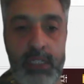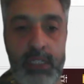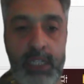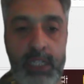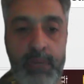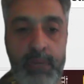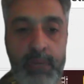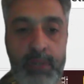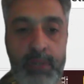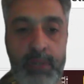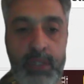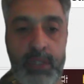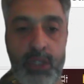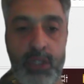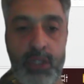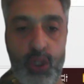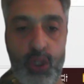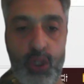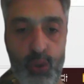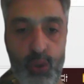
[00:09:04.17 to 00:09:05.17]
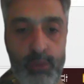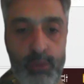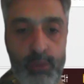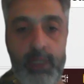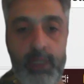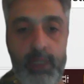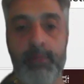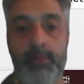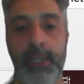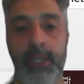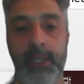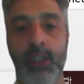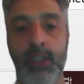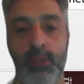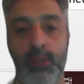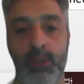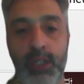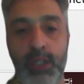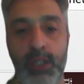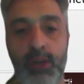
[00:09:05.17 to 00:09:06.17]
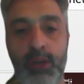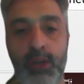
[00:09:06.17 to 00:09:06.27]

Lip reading: type is consumed by the object.